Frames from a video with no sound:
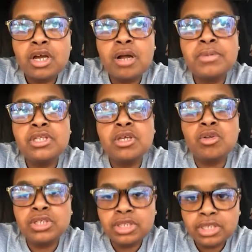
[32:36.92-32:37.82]
I mean, the
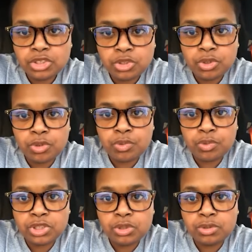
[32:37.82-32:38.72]
only thing that you can really
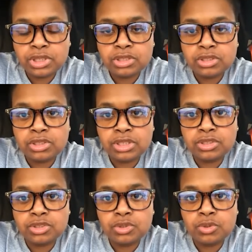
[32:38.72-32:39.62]
do is
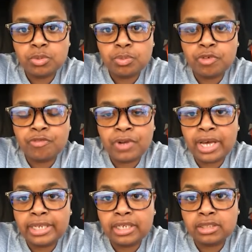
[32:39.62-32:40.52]
just to
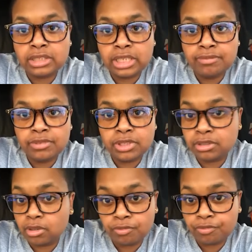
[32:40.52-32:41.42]
provide a safety
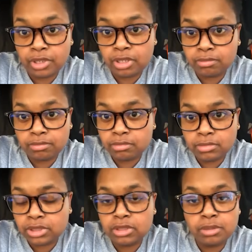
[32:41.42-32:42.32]
zone for them,
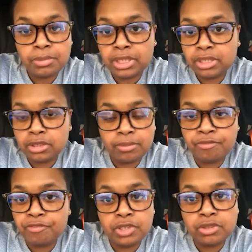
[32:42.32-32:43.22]
just to make them
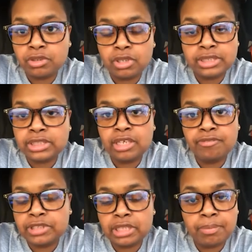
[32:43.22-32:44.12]
feel as safe
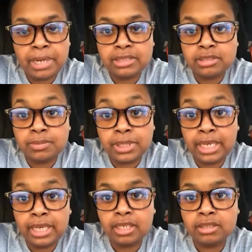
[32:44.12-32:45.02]
as they possibly
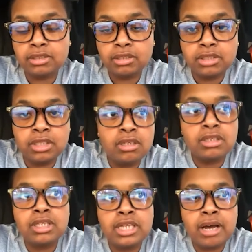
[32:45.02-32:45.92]
can, to
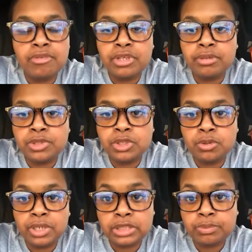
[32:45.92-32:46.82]
allow them to
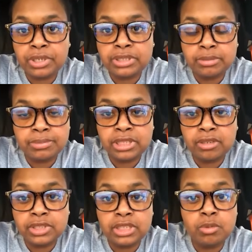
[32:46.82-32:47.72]
express
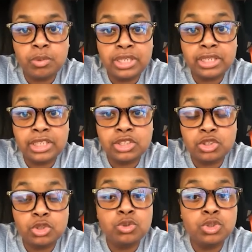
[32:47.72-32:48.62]
themselves any way that they
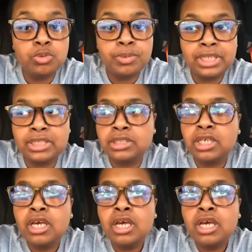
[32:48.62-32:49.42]
choose to, because